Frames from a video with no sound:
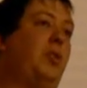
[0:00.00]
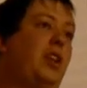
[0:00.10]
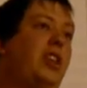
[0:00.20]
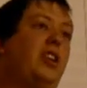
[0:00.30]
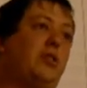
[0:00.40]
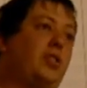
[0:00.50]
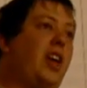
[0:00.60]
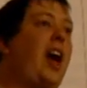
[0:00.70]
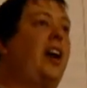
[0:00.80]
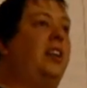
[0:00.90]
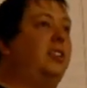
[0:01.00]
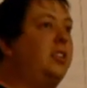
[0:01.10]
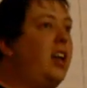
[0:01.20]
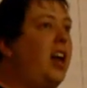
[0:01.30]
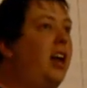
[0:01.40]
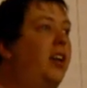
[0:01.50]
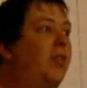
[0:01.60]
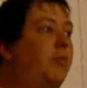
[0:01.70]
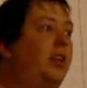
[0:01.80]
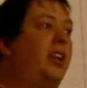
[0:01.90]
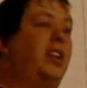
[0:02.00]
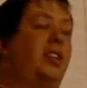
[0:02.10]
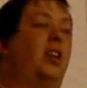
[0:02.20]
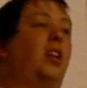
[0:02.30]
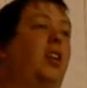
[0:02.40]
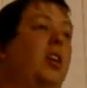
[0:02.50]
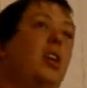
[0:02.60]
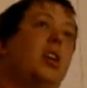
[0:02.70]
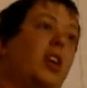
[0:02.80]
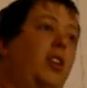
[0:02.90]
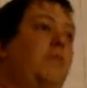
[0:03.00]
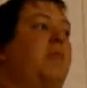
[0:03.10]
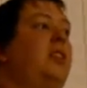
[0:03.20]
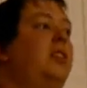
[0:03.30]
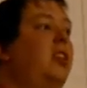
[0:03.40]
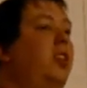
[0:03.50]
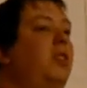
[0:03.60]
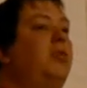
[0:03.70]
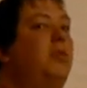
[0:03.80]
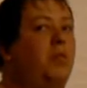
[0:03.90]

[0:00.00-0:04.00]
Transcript: We can then use that instead of putting it in the Gulf of Mexico.